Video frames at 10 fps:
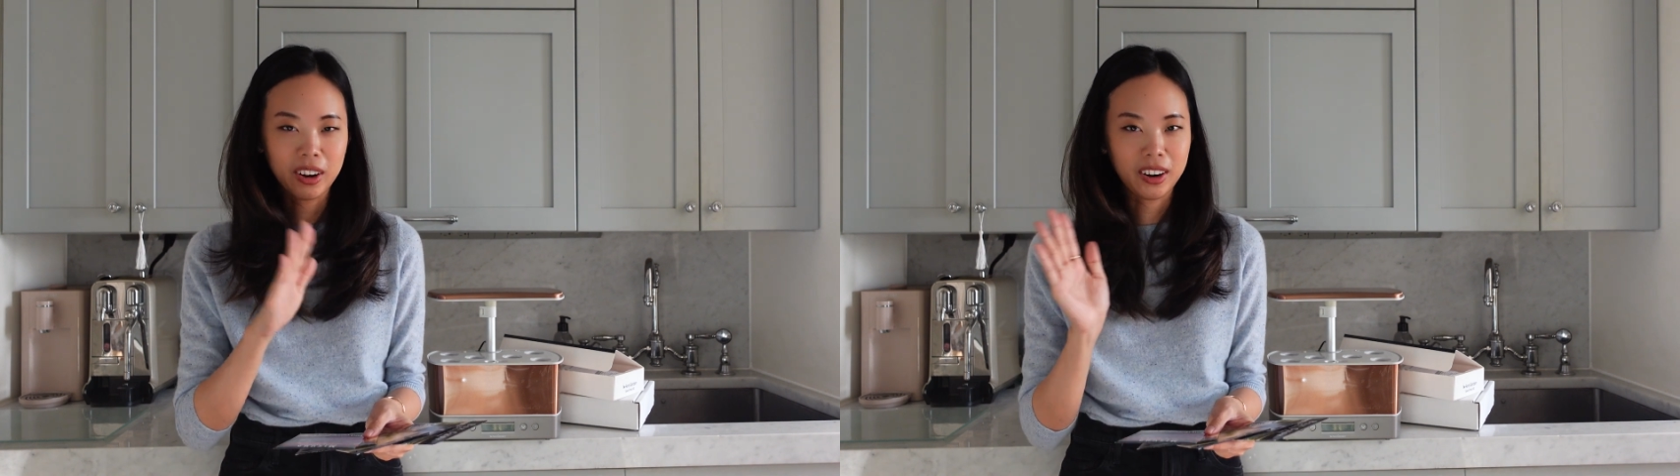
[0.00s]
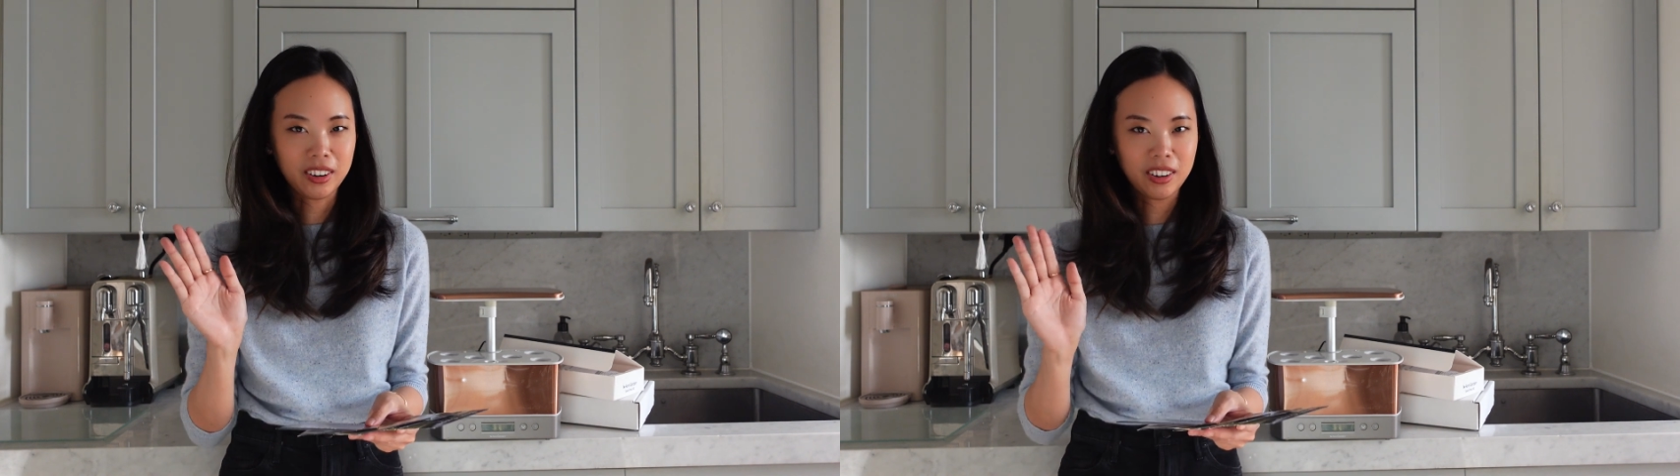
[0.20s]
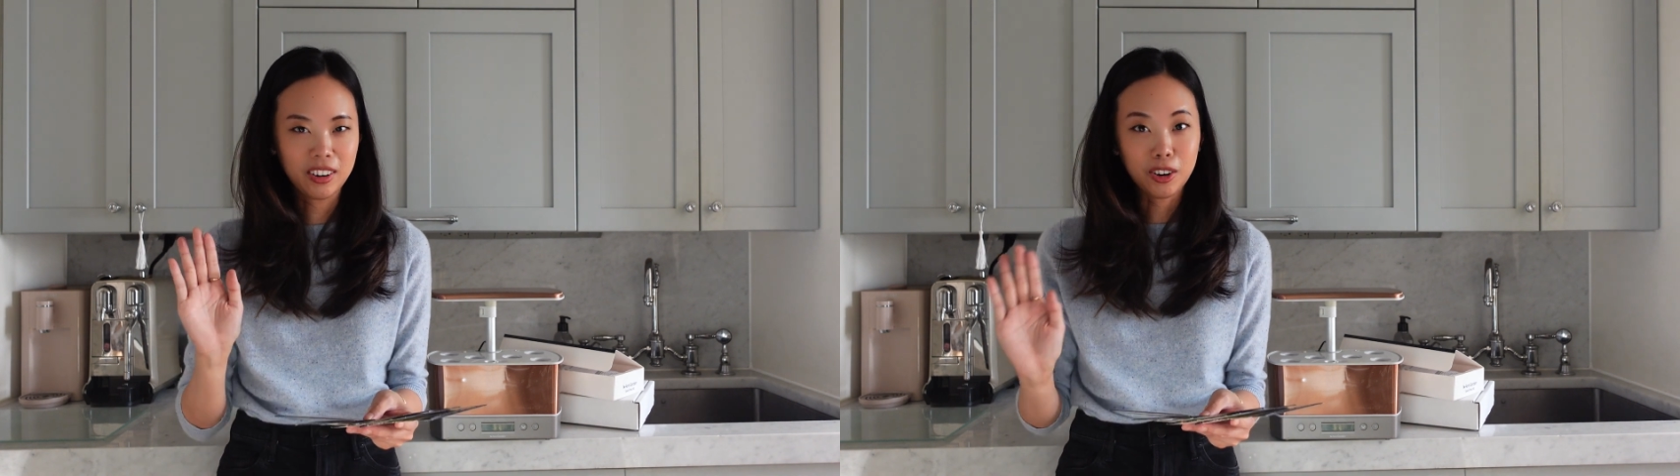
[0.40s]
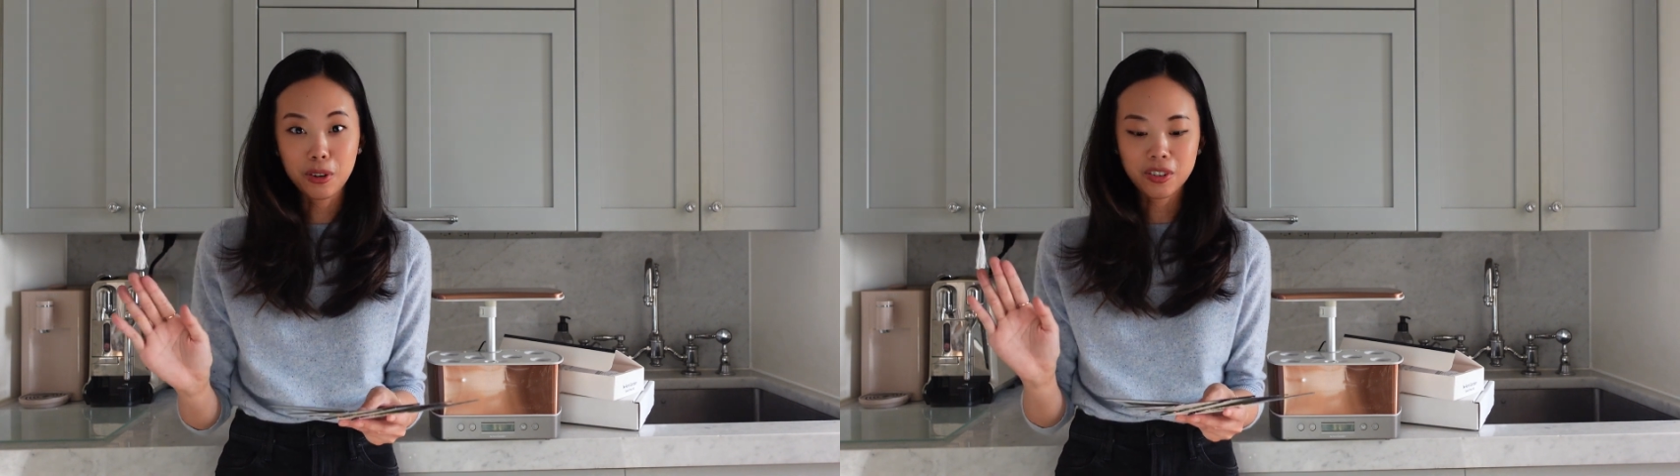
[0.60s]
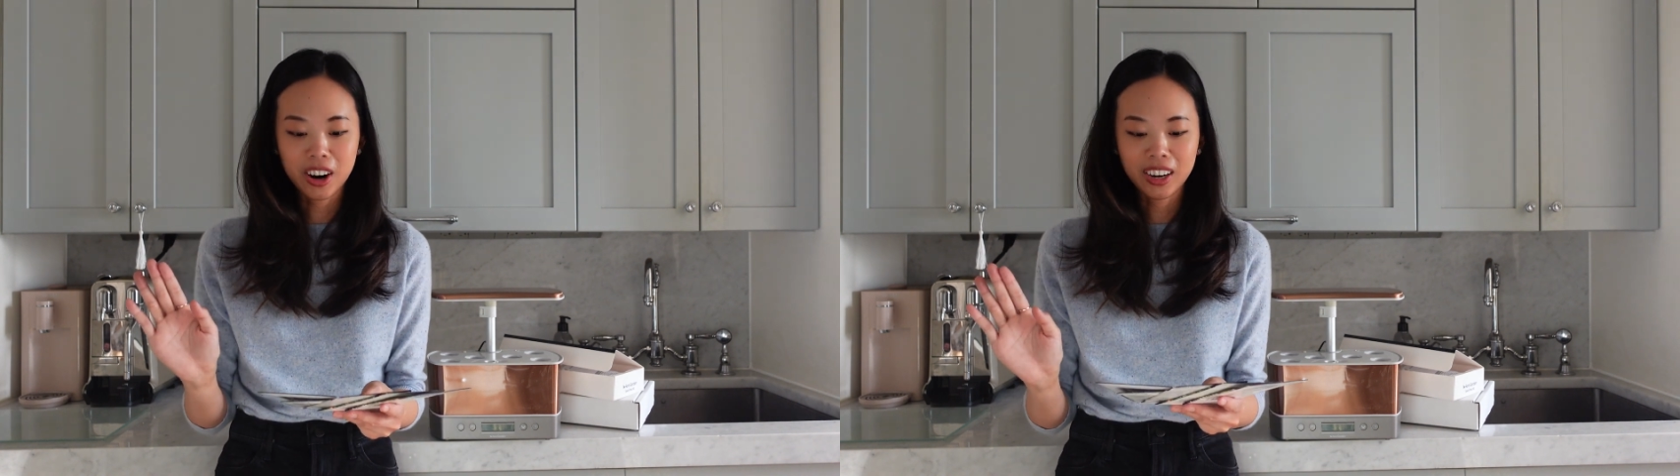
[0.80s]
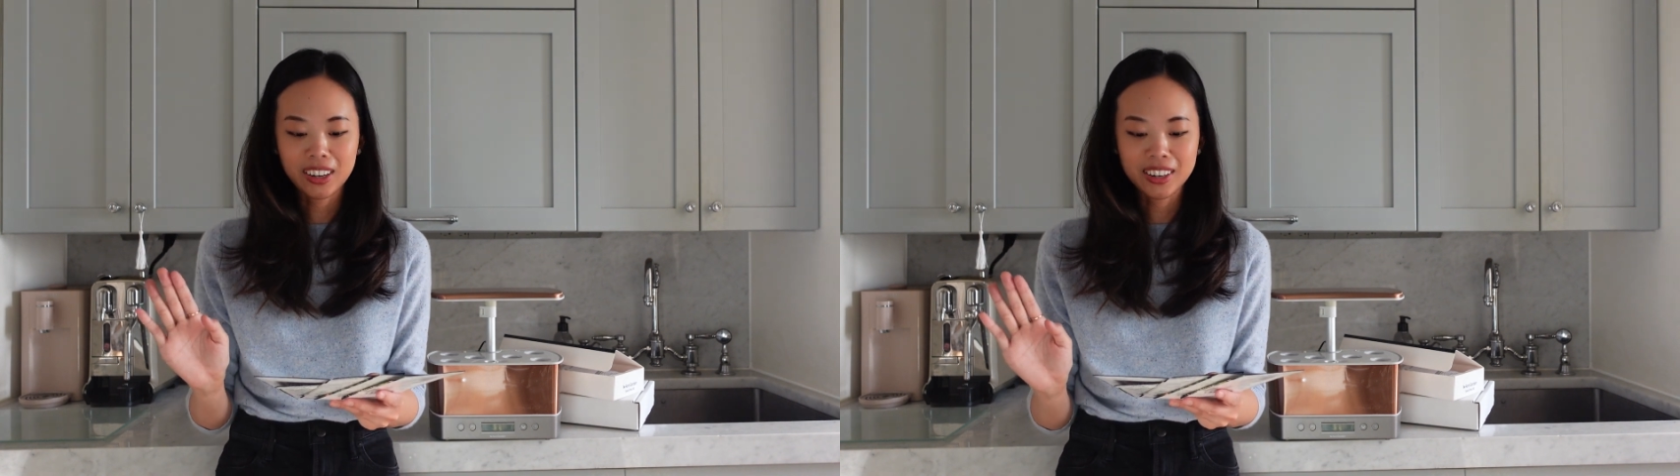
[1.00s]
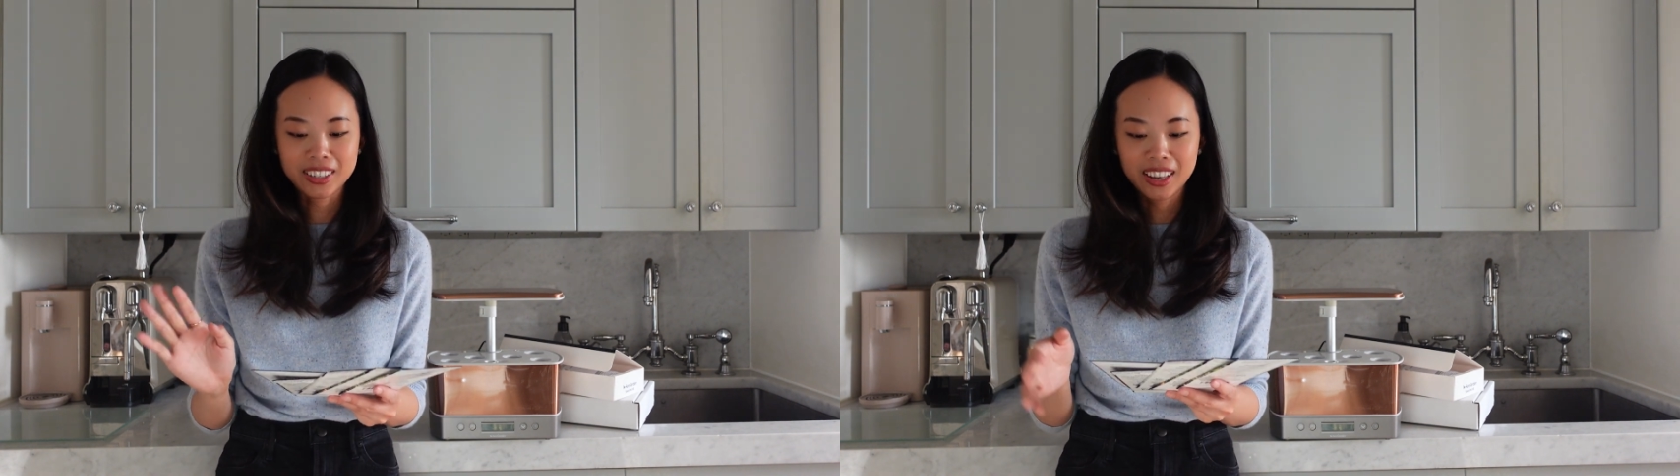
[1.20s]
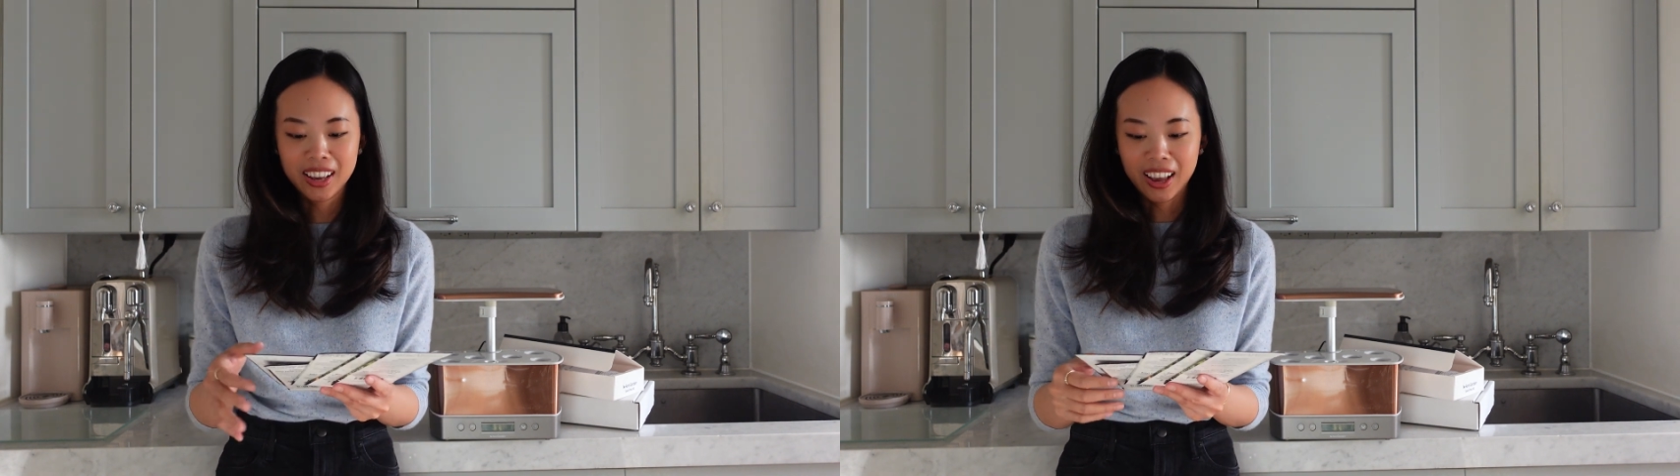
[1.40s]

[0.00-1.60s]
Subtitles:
and new varieties.